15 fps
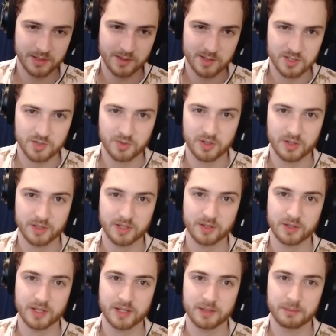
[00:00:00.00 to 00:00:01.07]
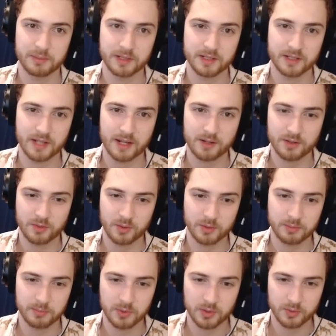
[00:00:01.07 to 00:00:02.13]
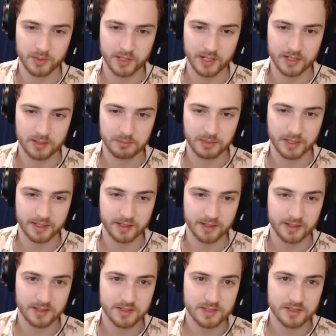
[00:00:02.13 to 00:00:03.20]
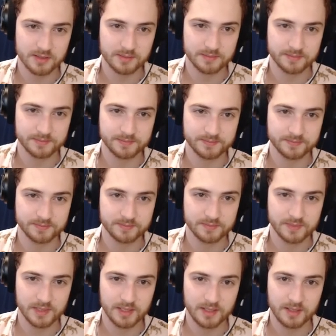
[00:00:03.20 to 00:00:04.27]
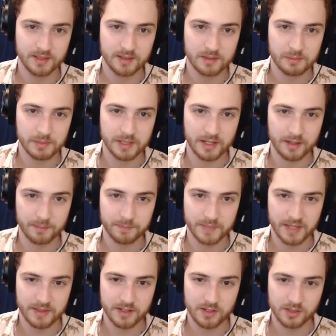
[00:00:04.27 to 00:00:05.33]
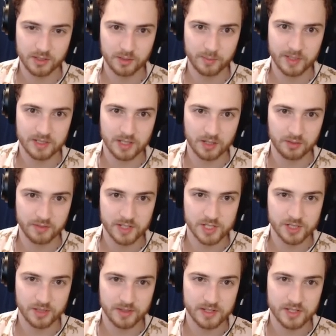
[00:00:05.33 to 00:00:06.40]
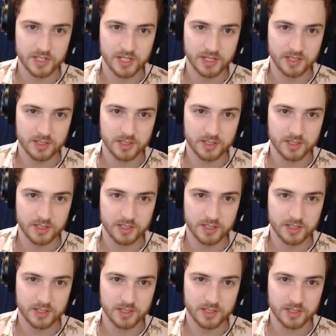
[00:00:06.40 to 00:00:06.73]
the sword on Yone, but I don't know what board we're going to end up playing, I guess. But yeah, I think you're a little bit tunnel vision on this Jinx